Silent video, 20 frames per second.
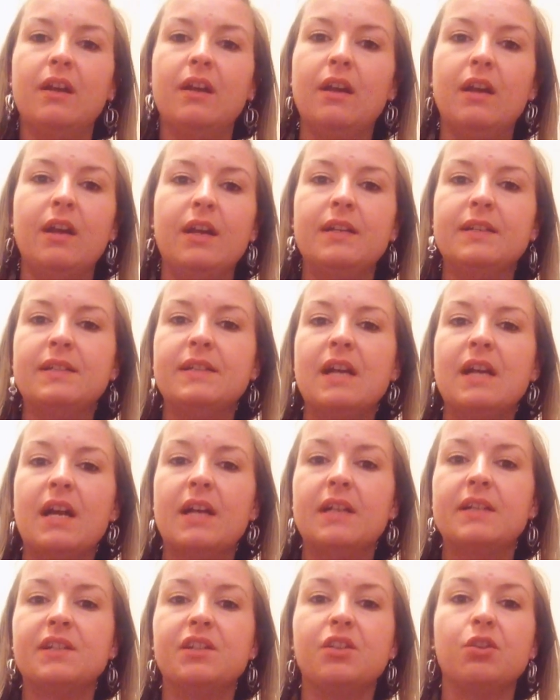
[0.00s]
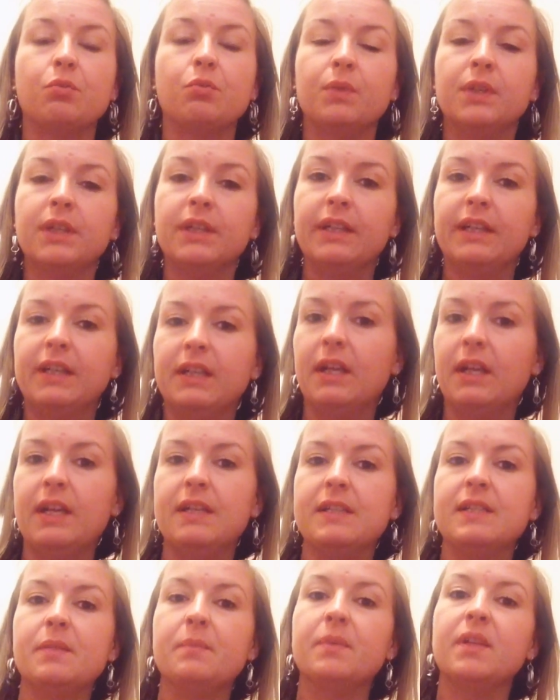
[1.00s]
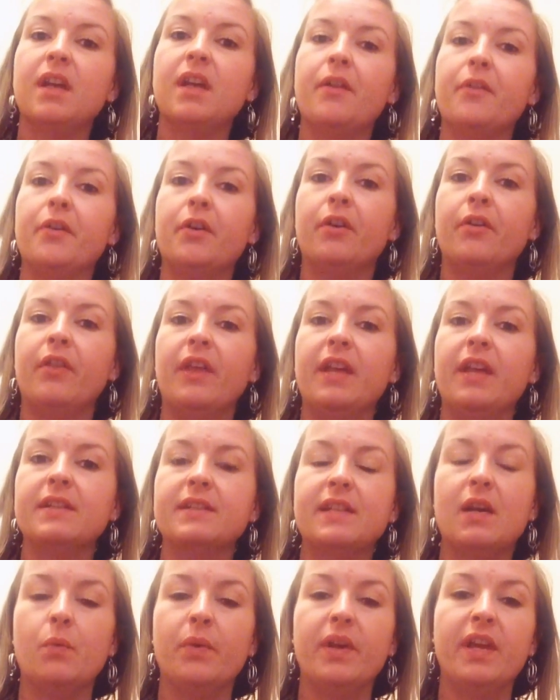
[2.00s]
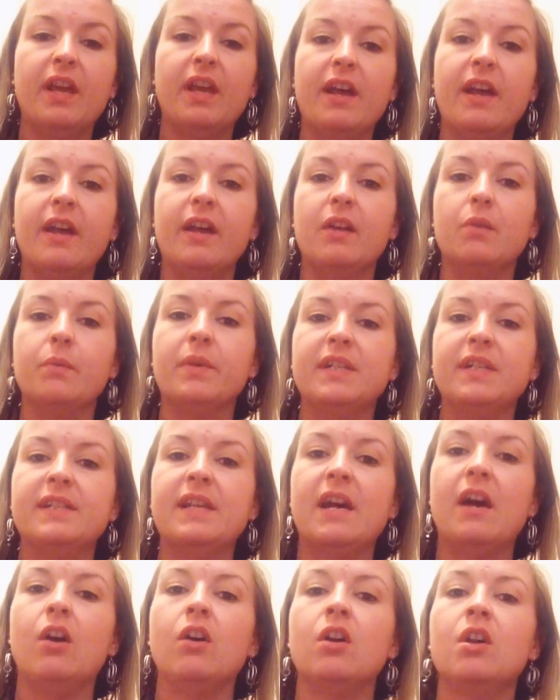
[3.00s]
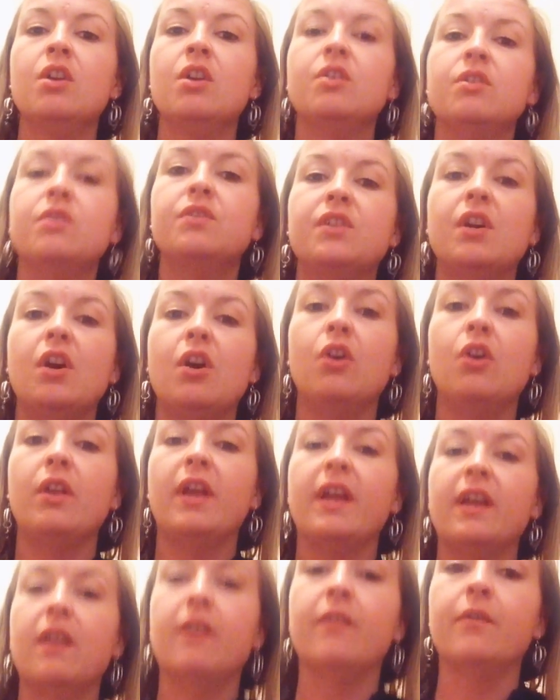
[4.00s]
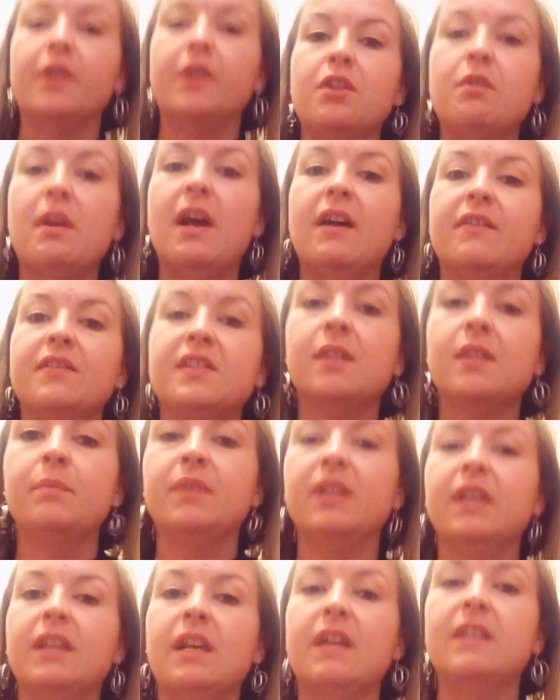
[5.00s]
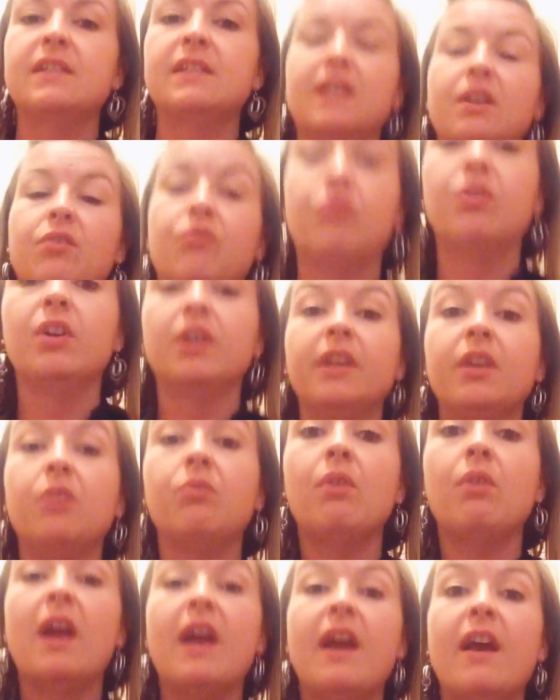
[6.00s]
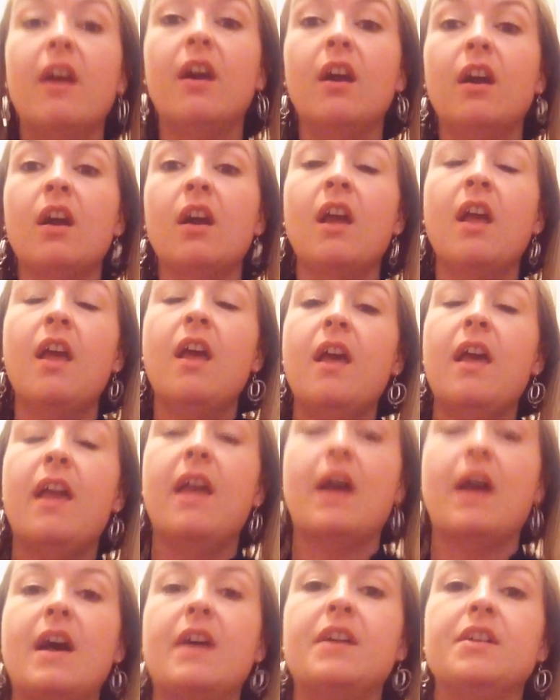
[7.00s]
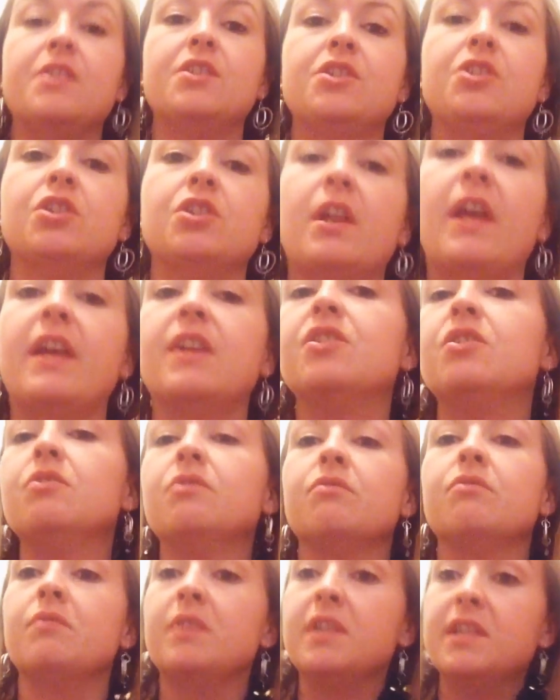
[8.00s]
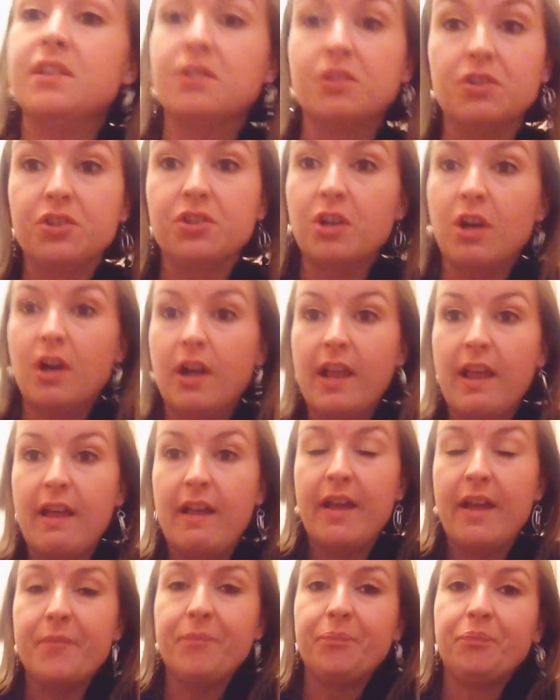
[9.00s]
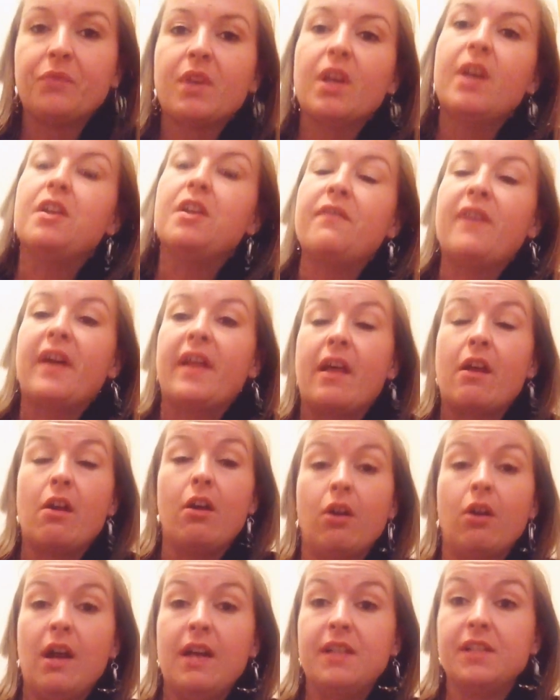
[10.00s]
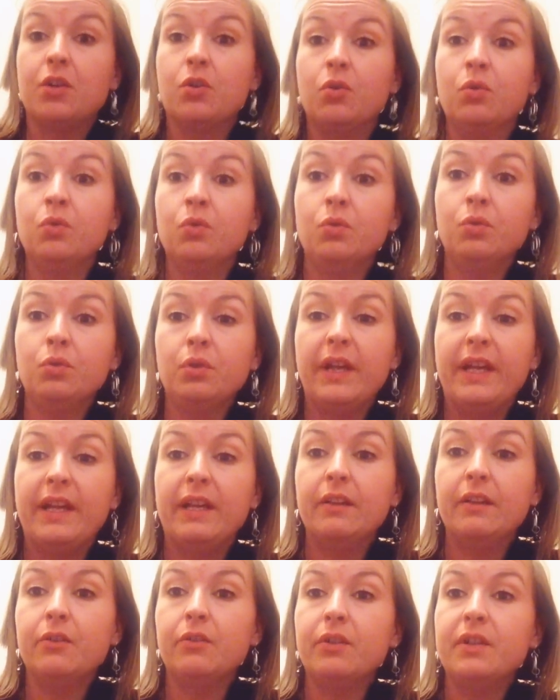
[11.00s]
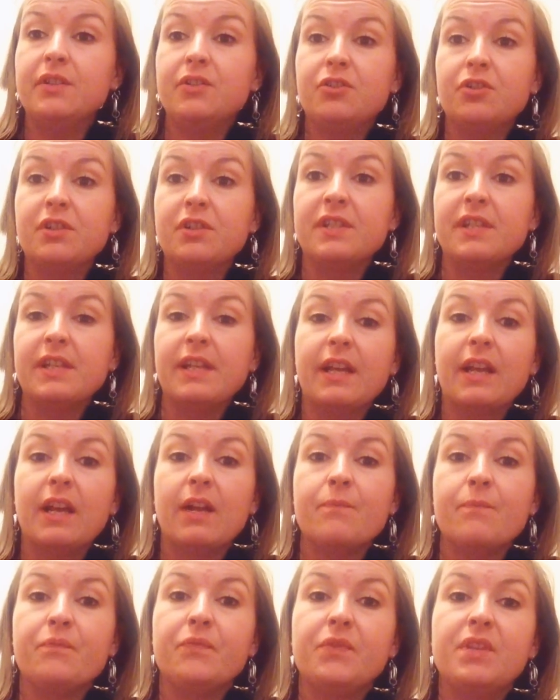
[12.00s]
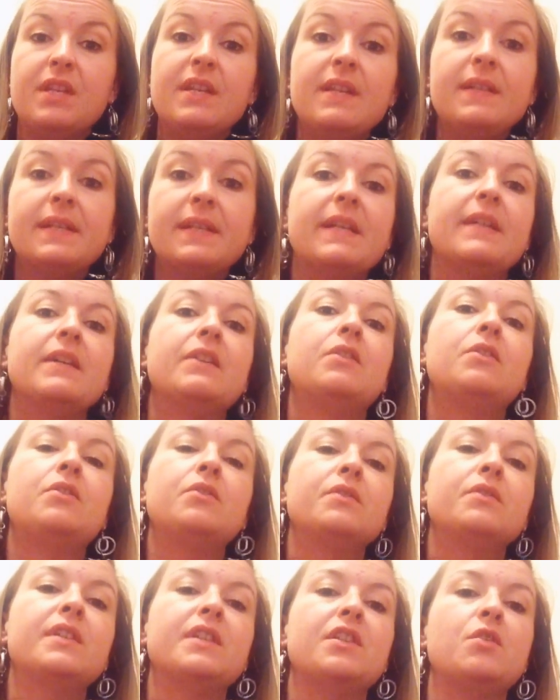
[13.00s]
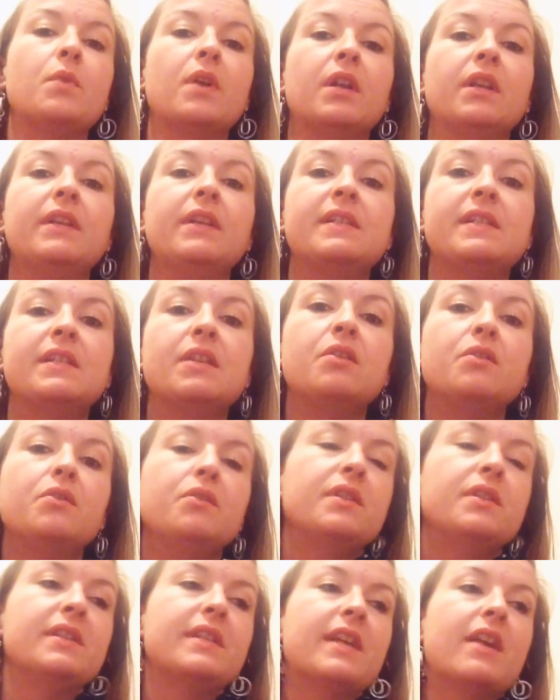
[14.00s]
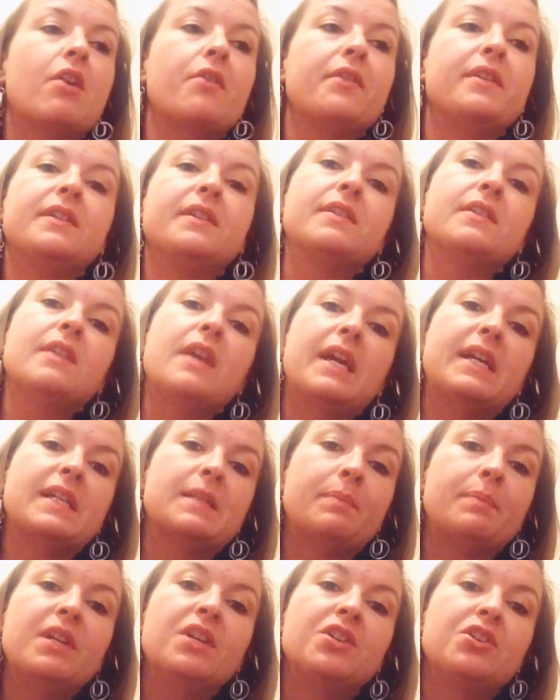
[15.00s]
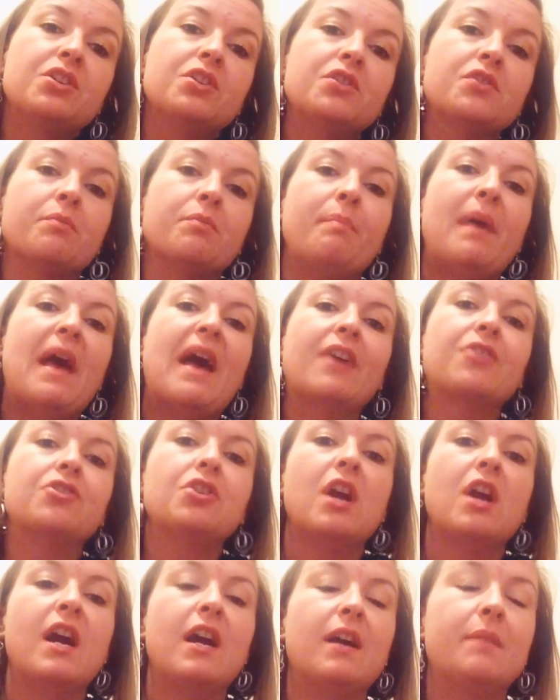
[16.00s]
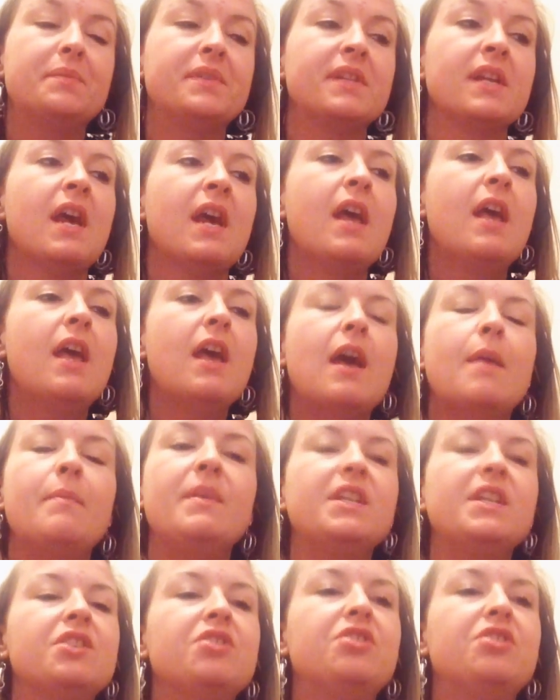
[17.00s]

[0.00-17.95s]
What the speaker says: it's not as thrilling as some of the other things that we get and we sell. So, like, when you have something that's, like, really rare, and you're, like, doing research on it, you find out all kinds of cool, like, little interesting details, and you want to list those and take all these nice pictures and backdrops. I mean, it's